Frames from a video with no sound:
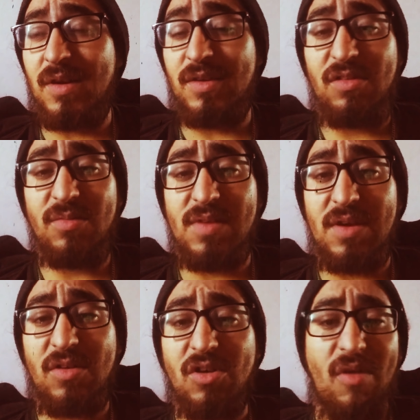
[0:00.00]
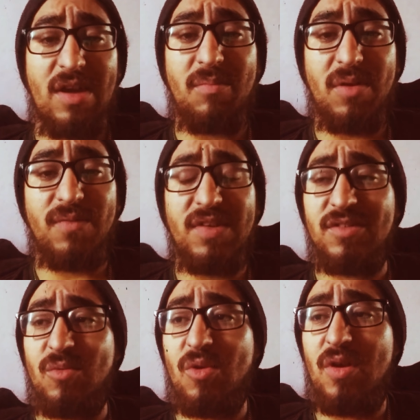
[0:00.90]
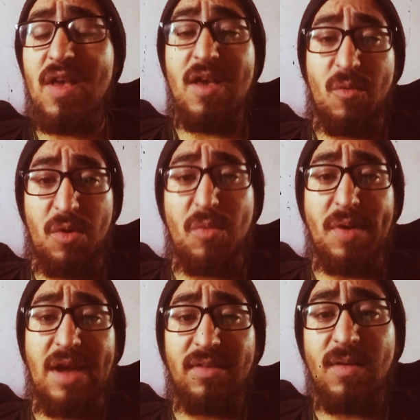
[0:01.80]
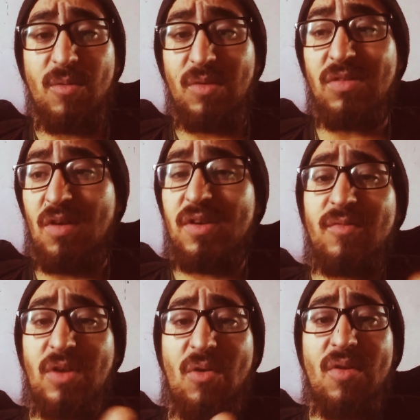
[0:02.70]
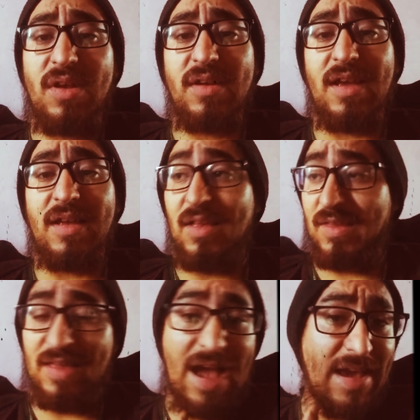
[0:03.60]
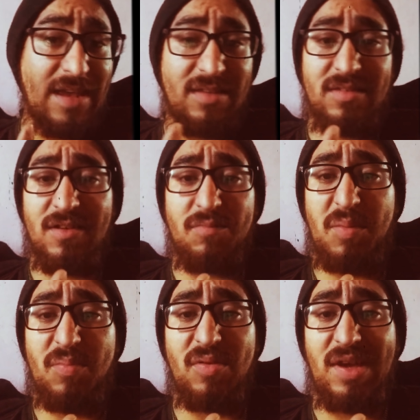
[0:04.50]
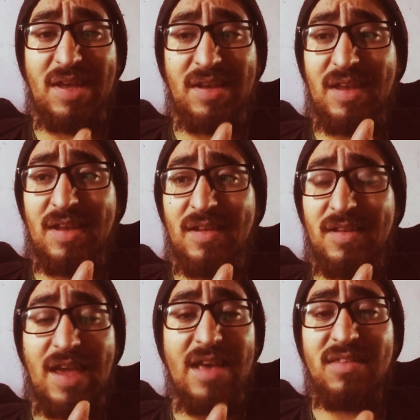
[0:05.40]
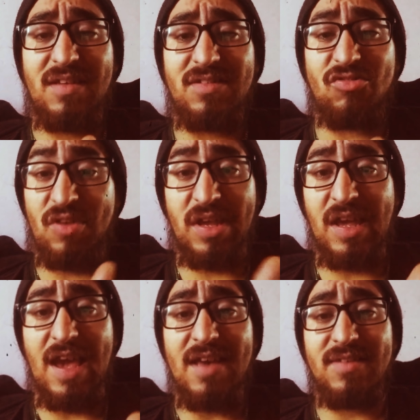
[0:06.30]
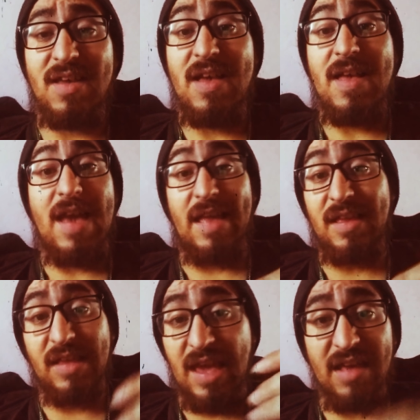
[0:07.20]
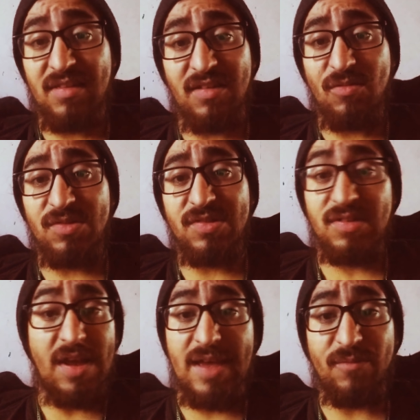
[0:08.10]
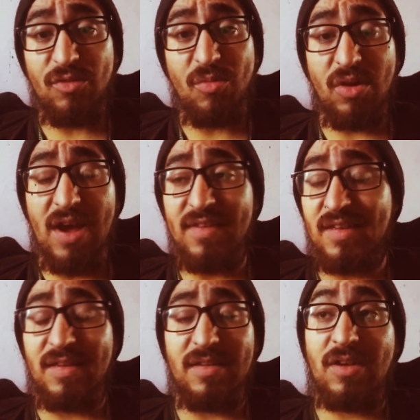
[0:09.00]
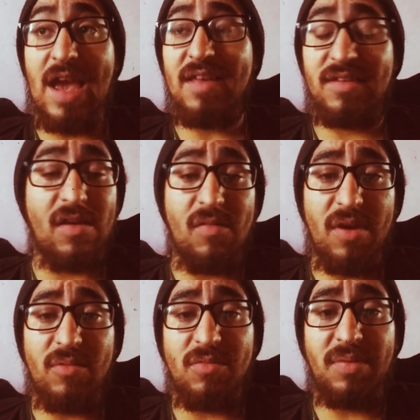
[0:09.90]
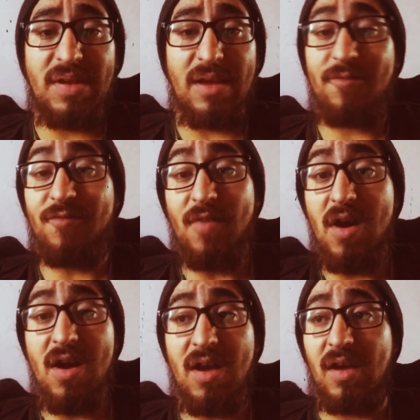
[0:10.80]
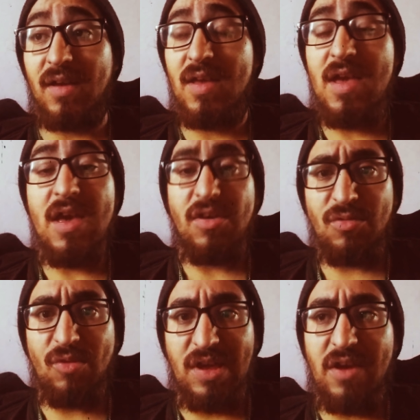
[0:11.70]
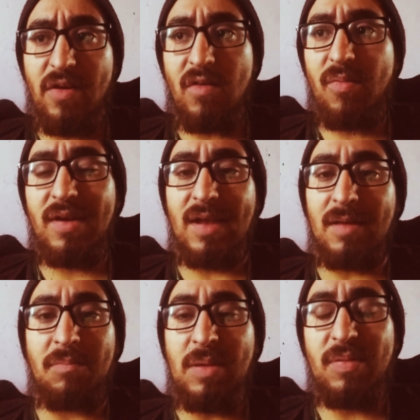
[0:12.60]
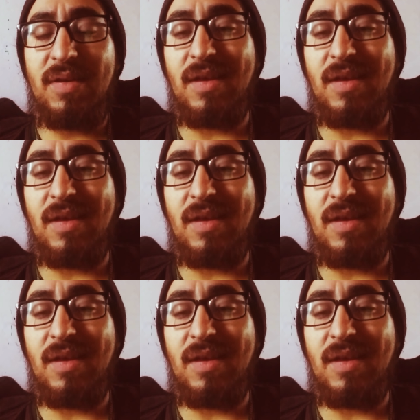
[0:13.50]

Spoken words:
YouTube channel called Kraken Boss Visions, where we went out there and we started recording like the lines of people in the gas stations trying to get gas, and then the gas station would just not have no more gas, and everybody would be like, "Fuck!" You would hear everybody like beeping.